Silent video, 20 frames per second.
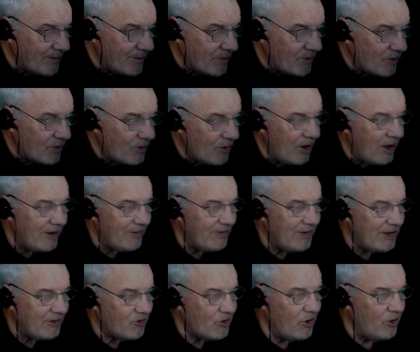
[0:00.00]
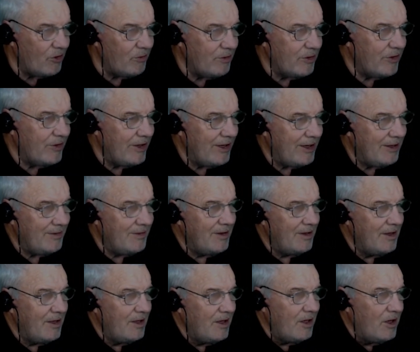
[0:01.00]
All right, that's got rid of that.
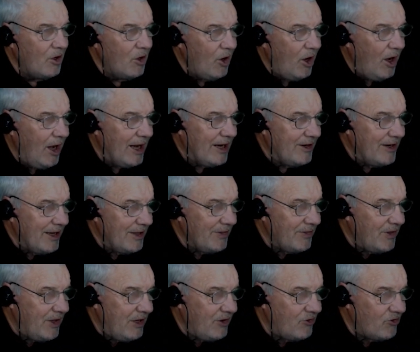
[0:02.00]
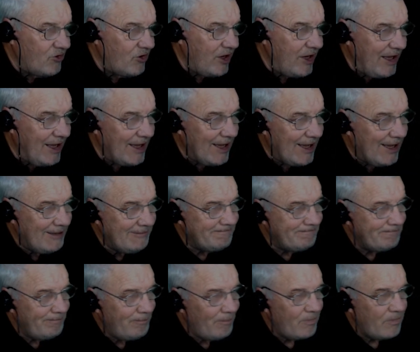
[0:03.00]
All right, now these here,
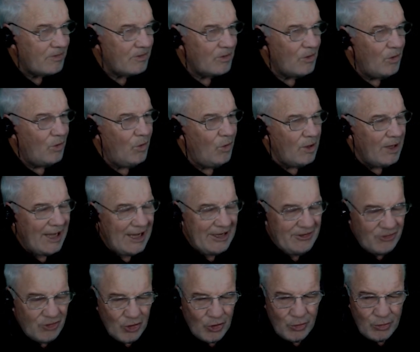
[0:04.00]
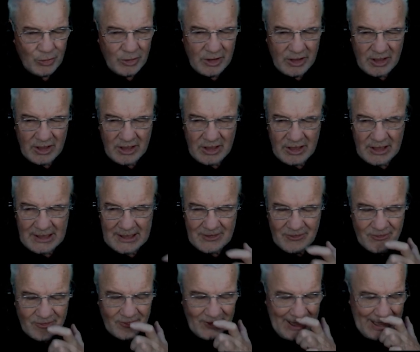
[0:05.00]
all they do
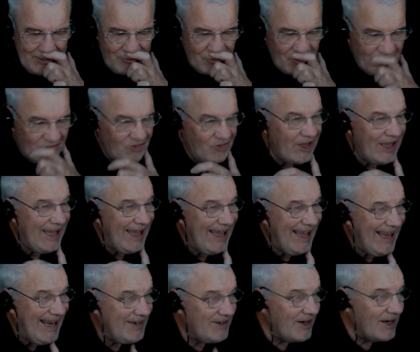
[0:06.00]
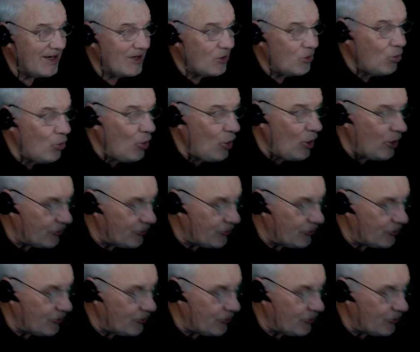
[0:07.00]
is they just add across.